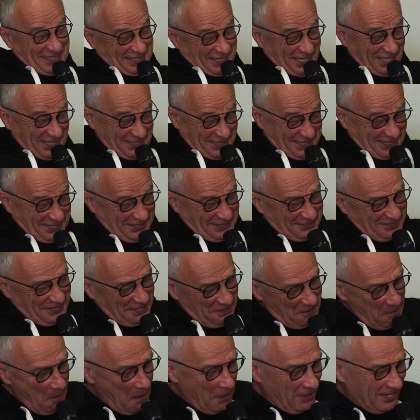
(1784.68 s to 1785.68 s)
and we
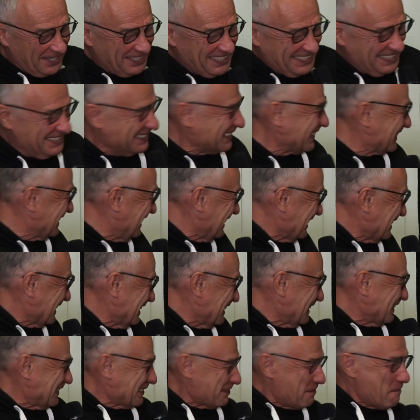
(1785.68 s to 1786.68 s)
always thought that
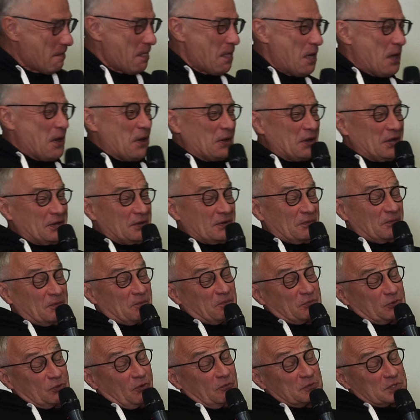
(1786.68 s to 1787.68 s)
the
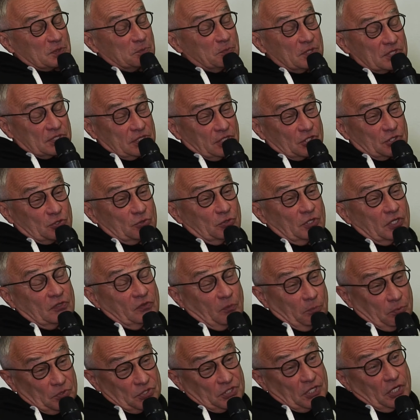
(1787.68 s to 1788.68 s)
Construction
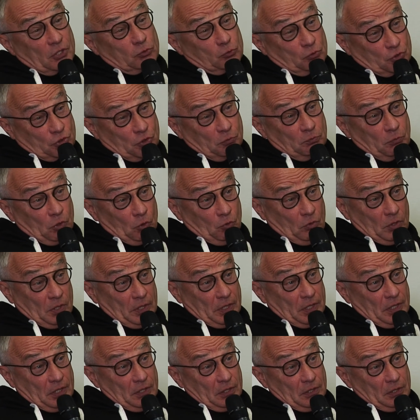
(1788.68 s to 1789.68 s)
Institute
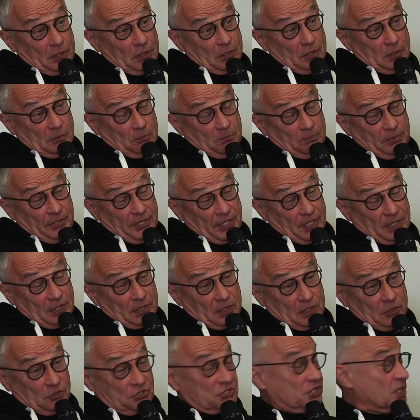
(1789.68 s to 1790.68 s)
really uh,
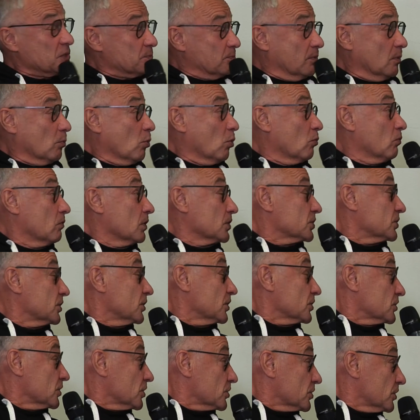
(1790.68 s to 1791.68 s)

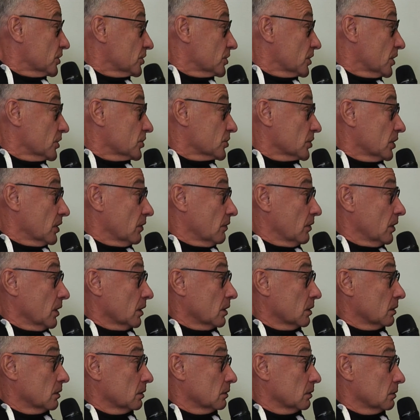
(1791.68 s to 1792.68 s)
sucks, sorry
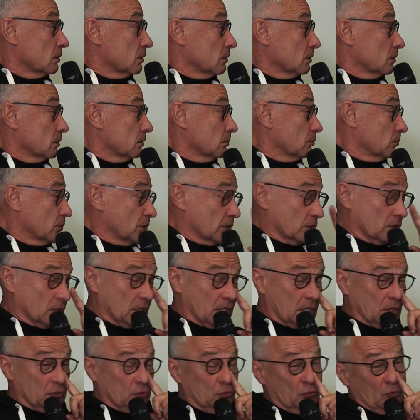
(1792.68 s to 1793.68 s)
for the language,
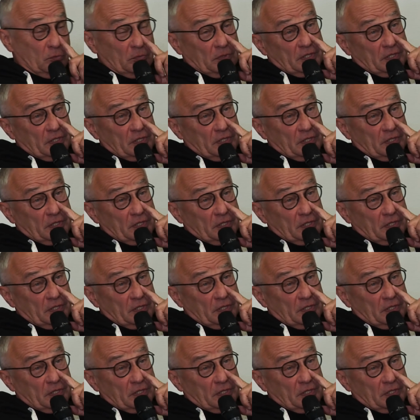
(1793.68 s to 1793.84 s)
but